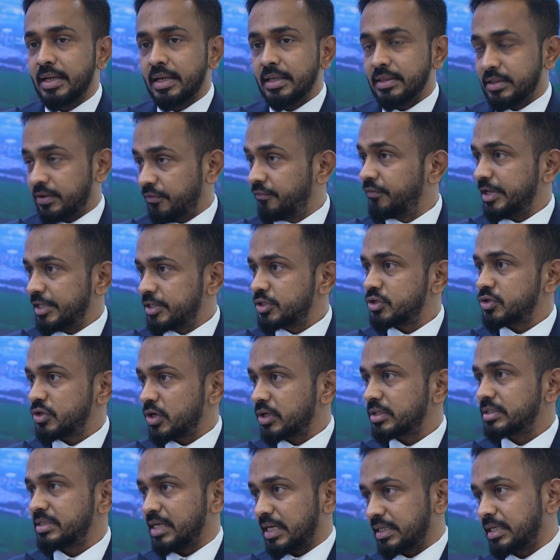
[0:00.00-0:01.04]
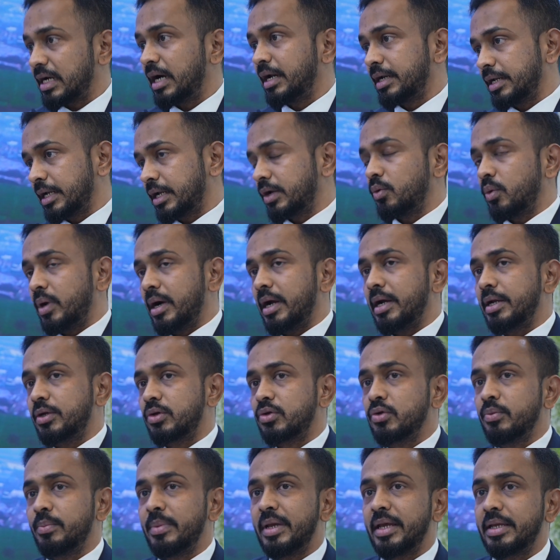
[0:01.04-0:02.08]
the feedstocks that are required
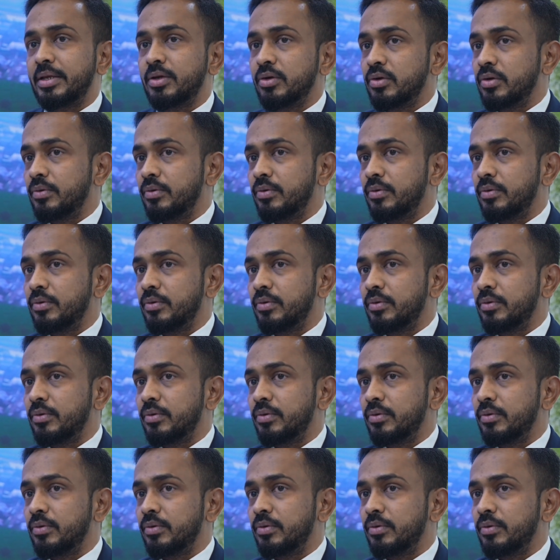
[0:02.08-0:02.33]
to make,